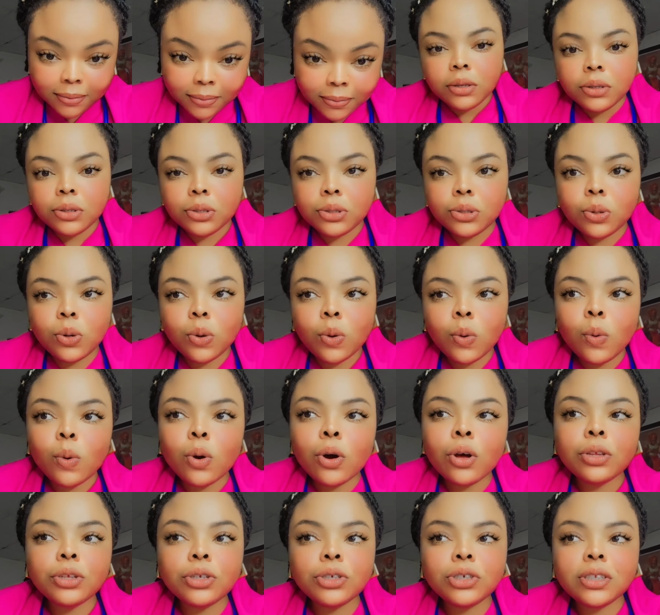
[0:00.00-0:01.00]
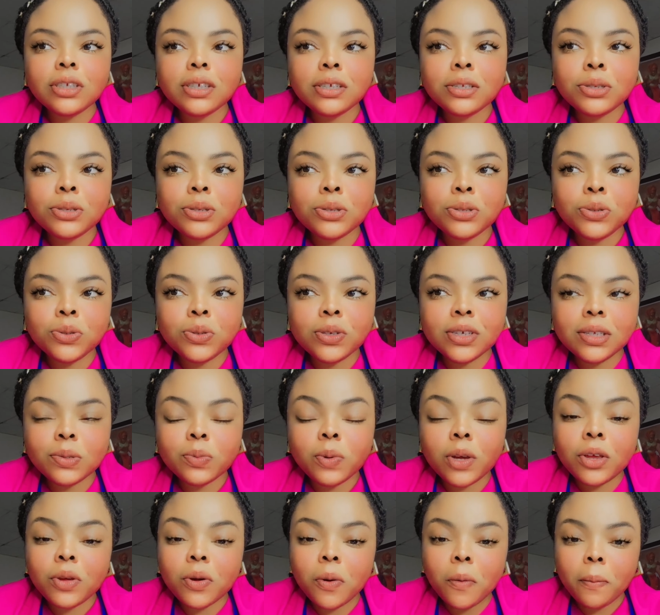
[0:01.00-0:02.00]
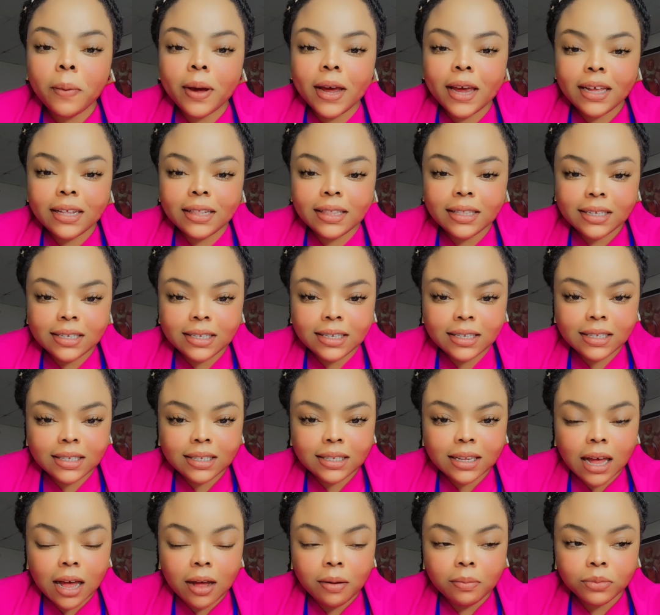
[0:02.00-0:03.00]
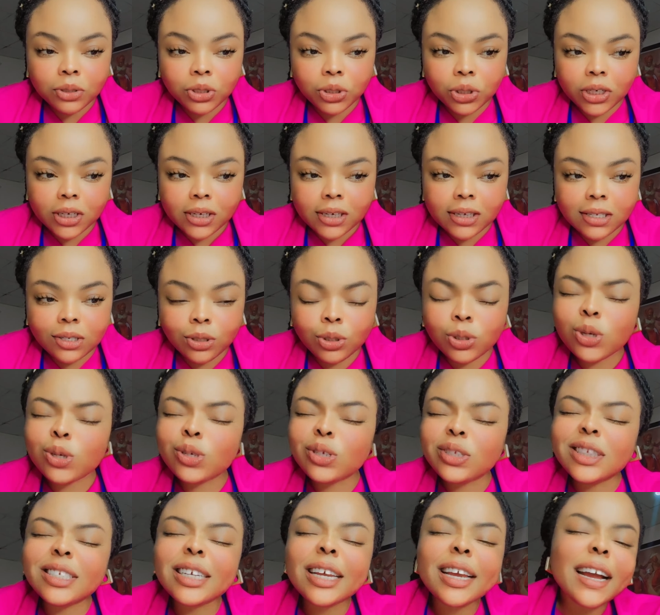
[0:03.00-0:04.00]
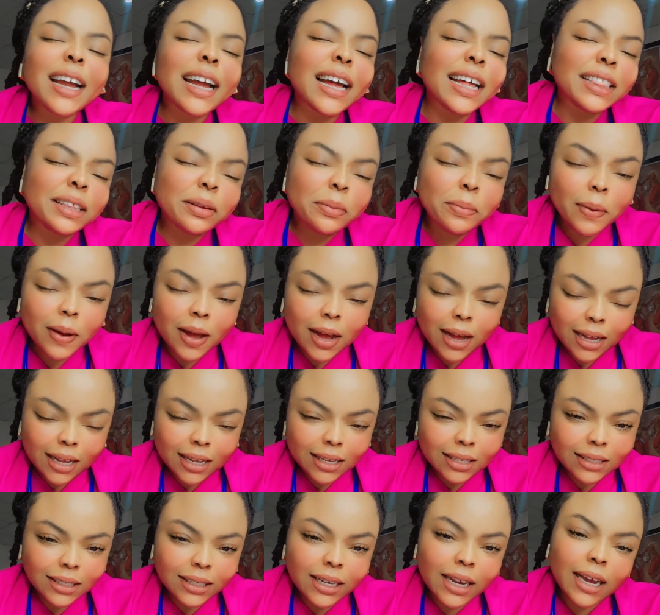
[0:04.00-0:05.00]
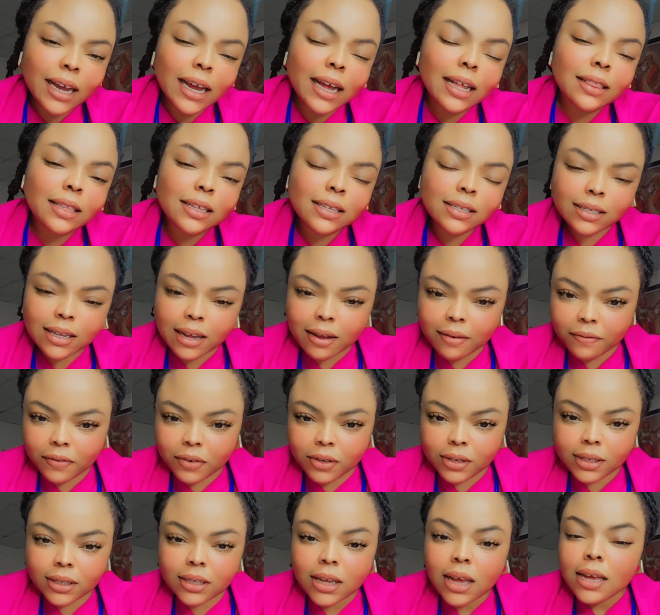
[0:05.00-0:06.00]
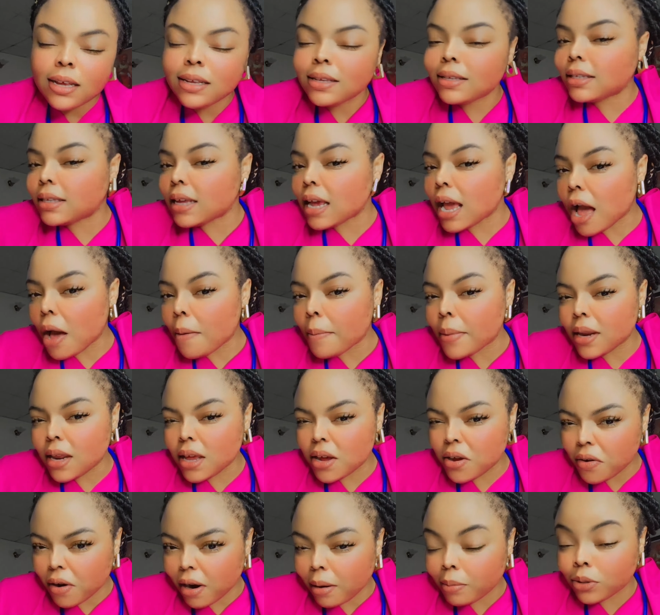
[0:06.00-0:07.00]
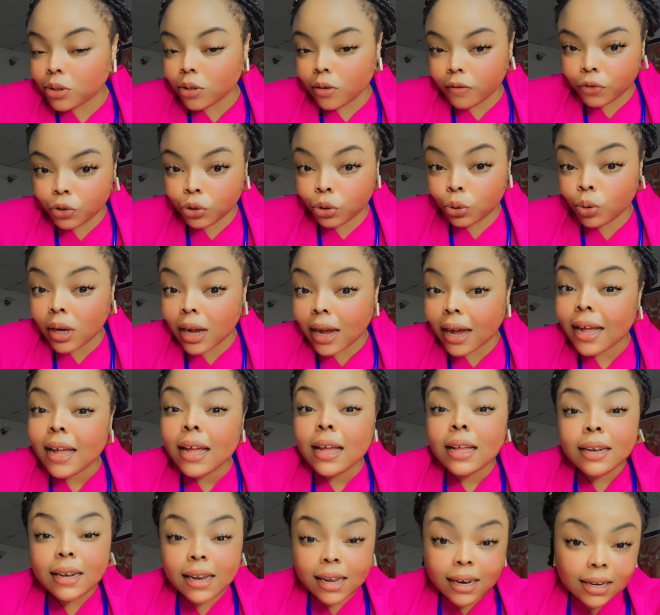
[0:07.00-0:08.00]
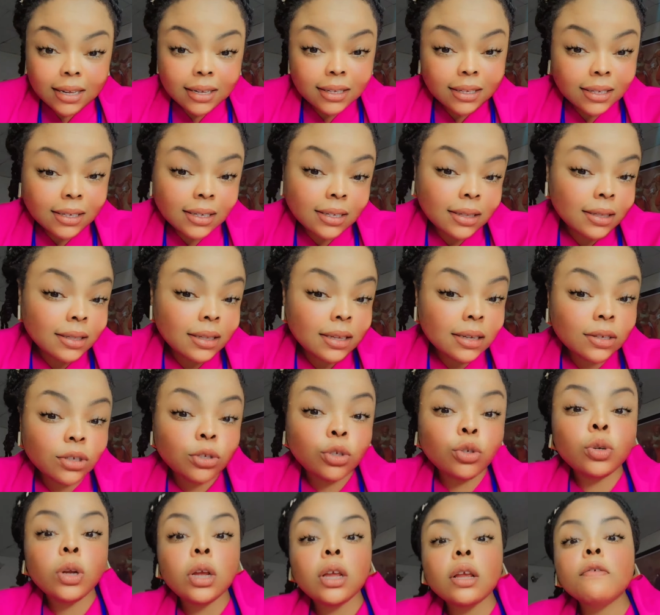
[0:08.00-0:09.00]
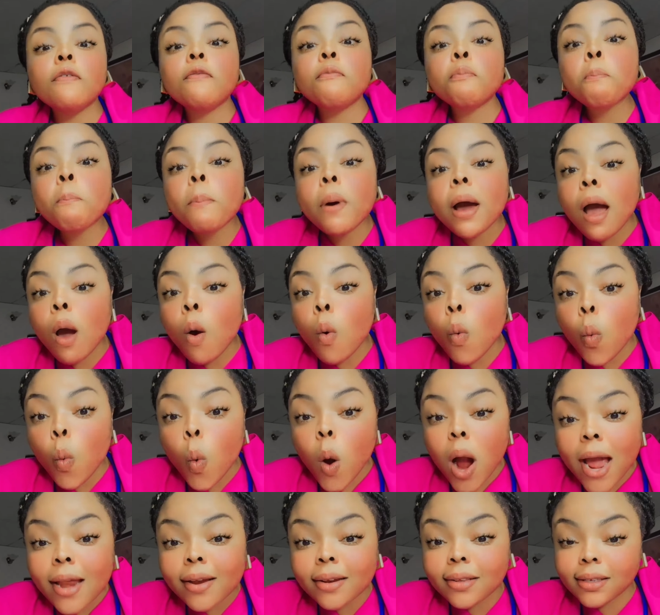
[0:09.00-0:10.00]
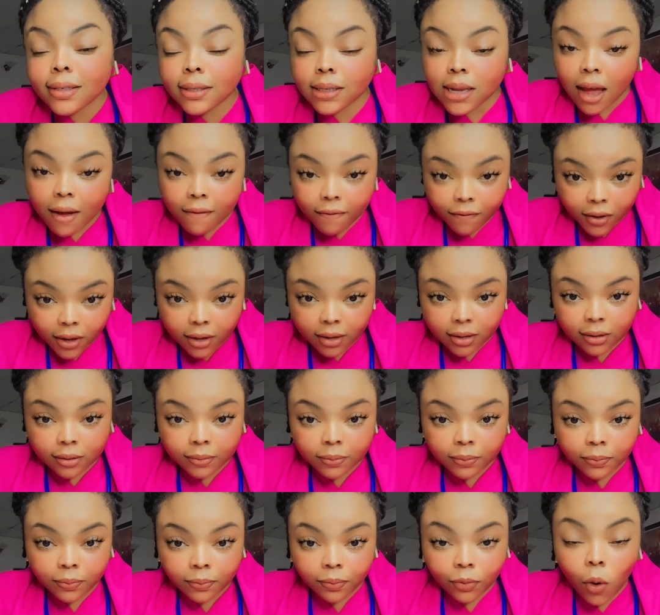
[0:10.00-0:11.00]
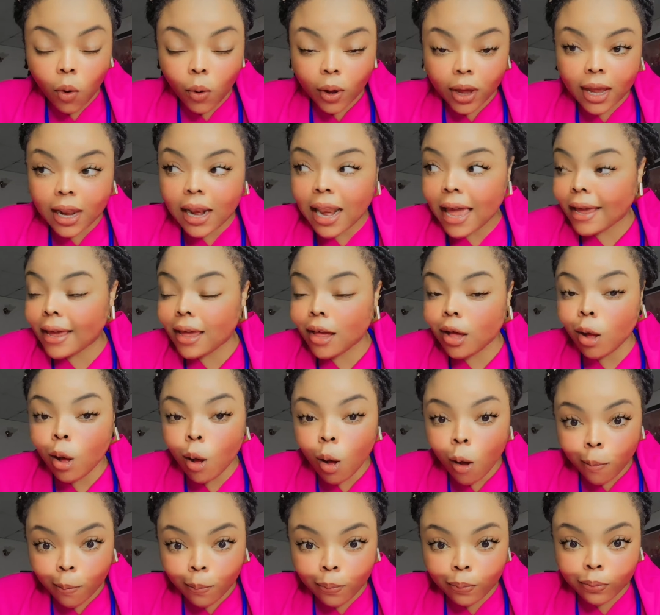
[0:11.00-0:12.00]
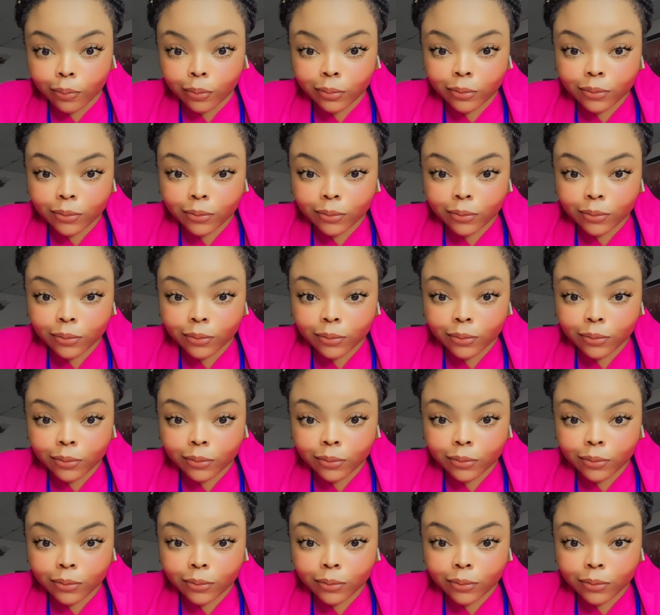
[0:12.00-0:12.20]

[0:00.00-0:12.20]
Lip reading: So what you need to do is, when you're buying these drinks, just check at the back, check at the servings, see how many grams of sugar that is in this drink per one serving. Okay, like a cup.